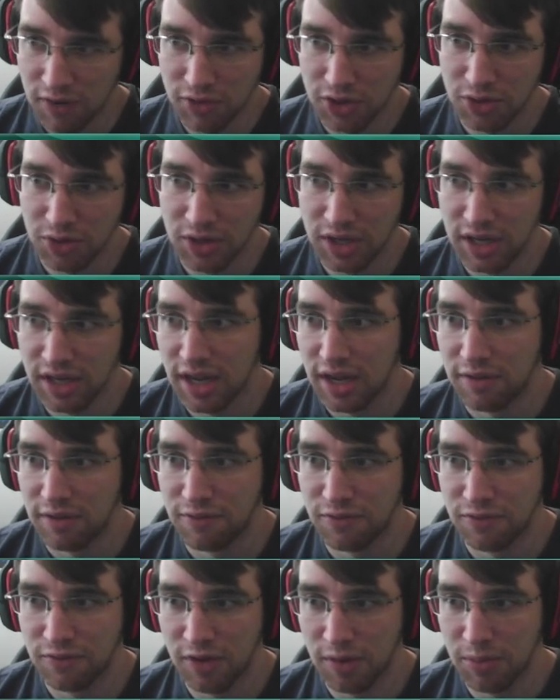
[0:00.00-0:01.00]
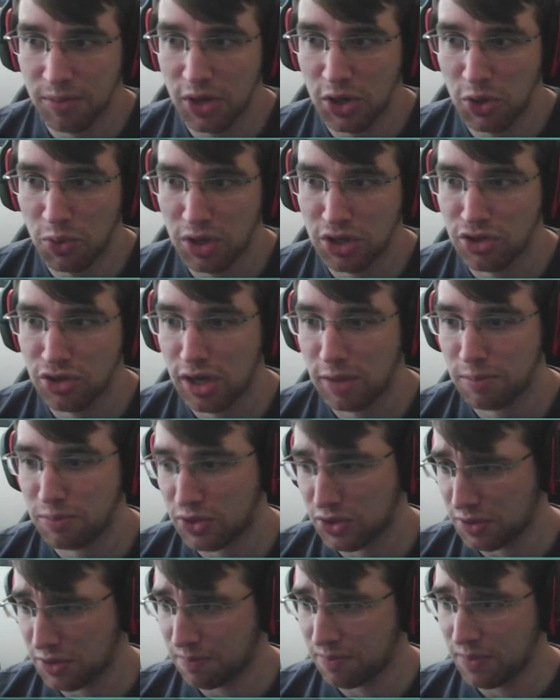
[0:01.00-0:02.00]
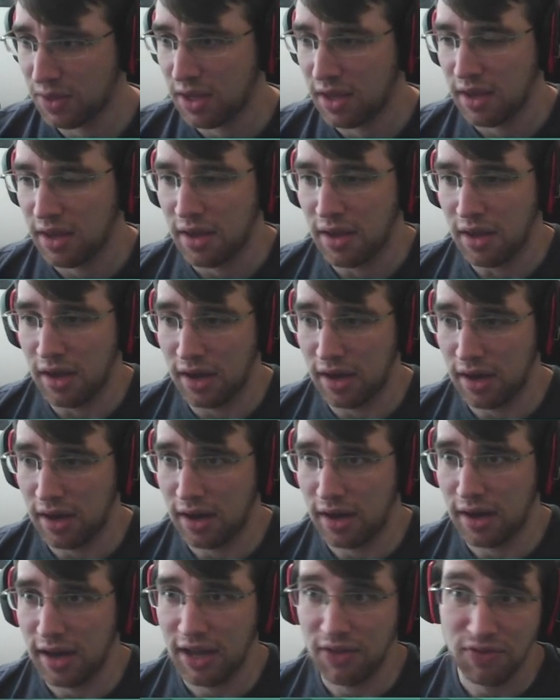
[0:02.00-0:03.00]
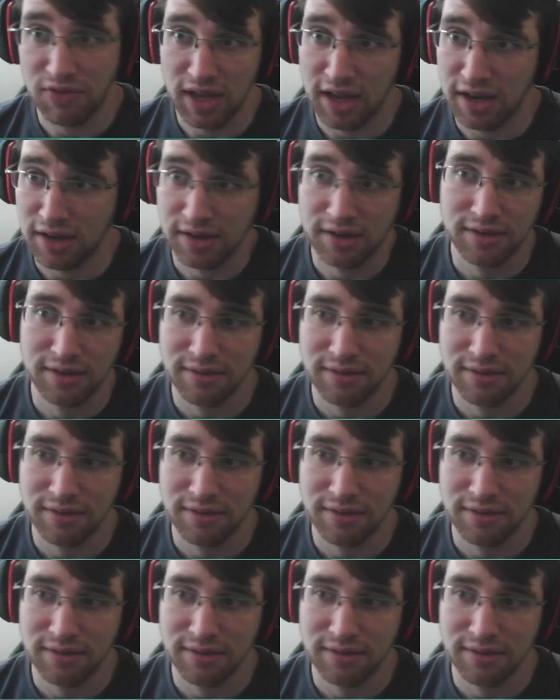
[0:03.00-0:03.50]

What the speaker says: you need from your 1-drops, and then,